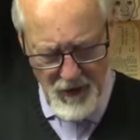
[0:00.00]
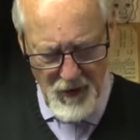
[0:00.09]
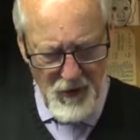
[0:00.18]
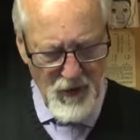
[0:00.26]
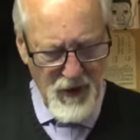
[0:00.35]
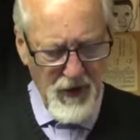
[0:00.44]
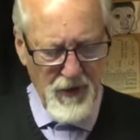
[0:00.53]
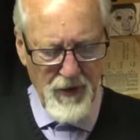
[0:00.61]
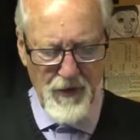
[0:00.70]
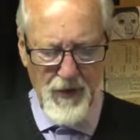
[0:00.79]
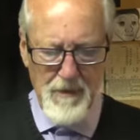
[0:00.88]
along
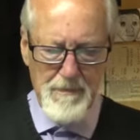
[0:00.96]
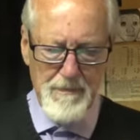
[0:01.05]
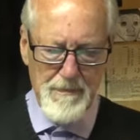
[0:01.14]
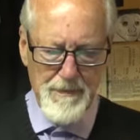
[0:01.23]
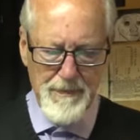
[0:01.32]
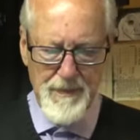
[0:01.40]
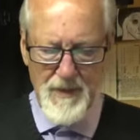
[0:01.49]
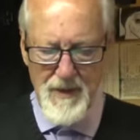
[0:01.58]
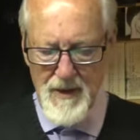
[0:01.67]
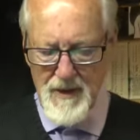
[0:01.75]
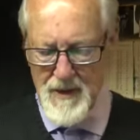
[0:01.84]
here and up.
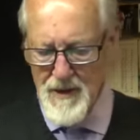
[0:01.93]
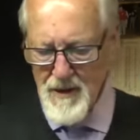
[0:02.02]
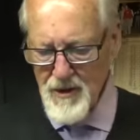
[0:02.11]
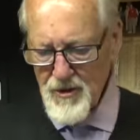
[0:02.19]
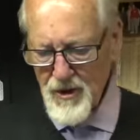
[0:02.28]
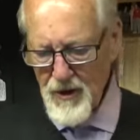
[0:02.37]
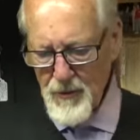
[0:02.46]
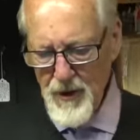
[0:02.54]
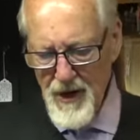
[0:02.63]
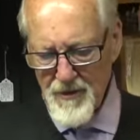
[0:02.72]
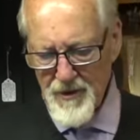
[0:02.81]
Looks like
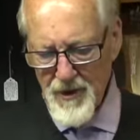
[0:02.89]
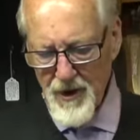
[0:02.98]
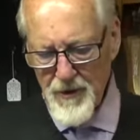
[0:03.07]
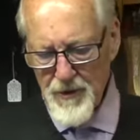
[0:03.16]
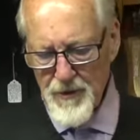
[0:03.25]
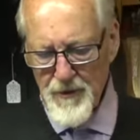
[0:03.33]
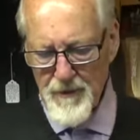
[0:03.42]
we have another